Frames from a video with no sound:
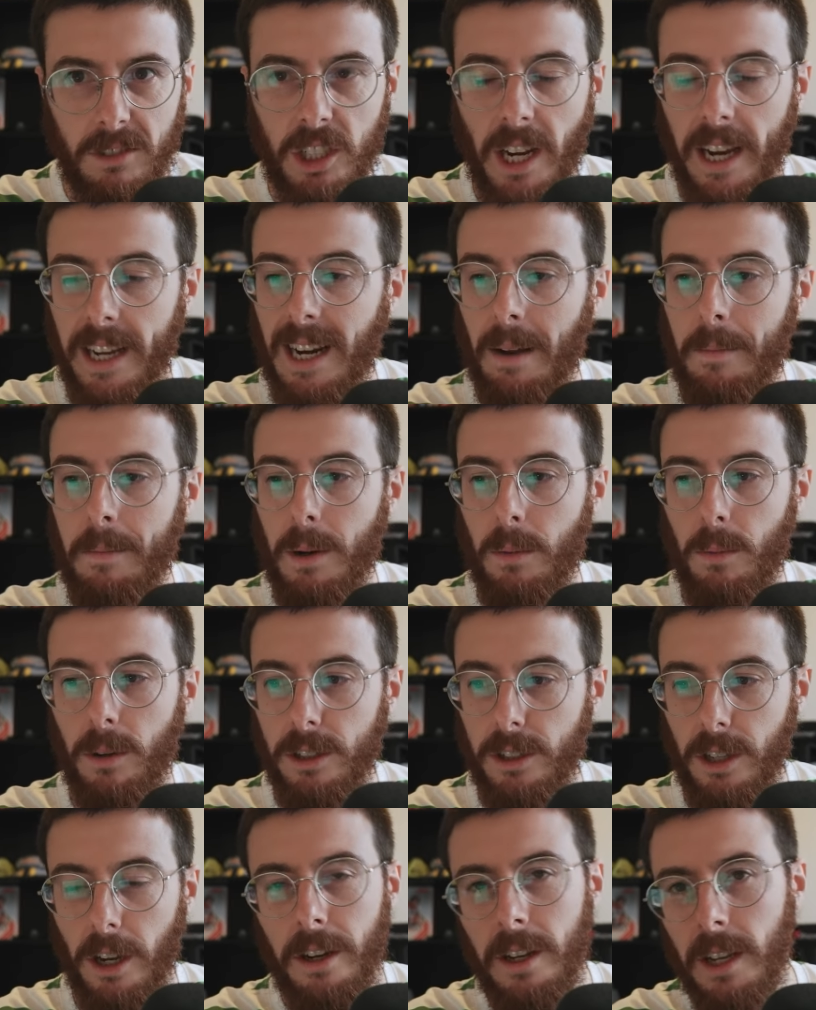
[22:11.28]
shake it up a bit.
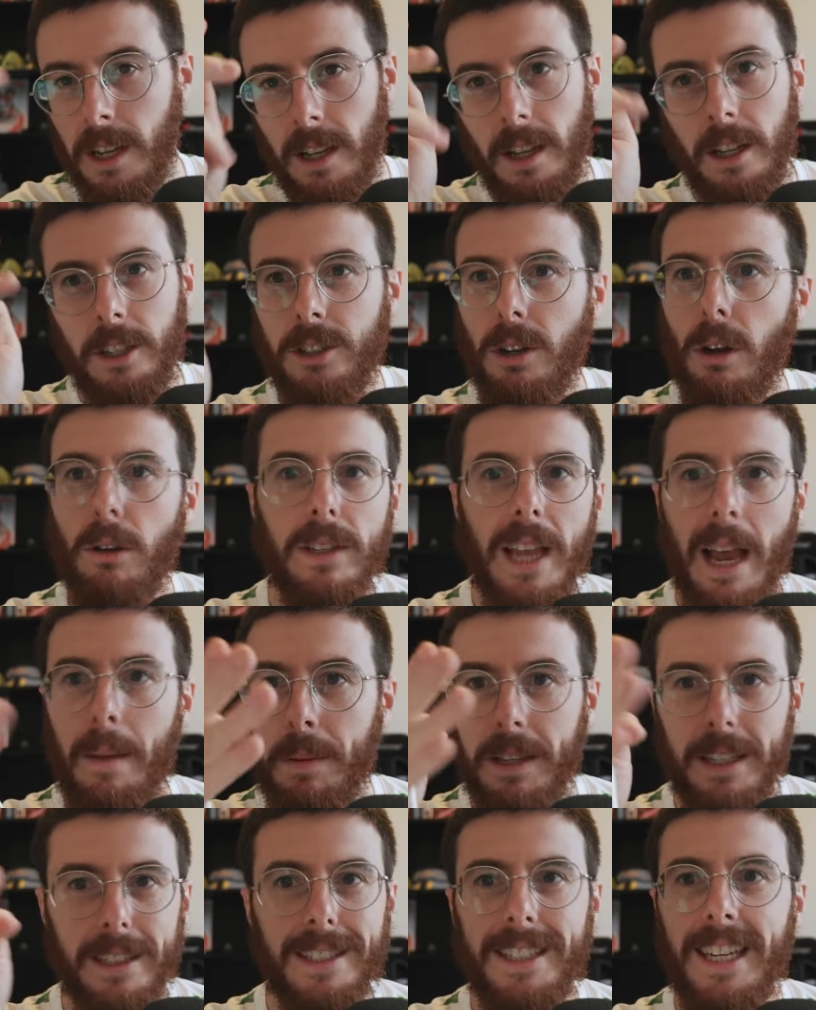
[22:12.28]
Whereas Joel's
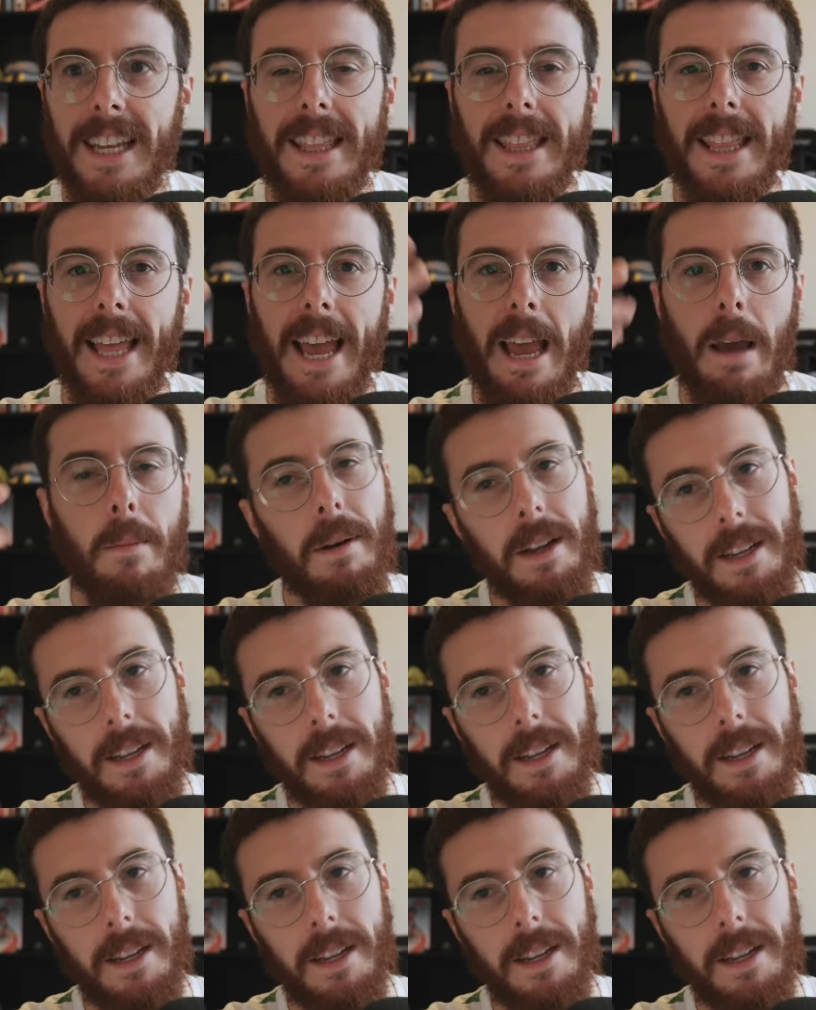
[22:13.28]
happy to sit there,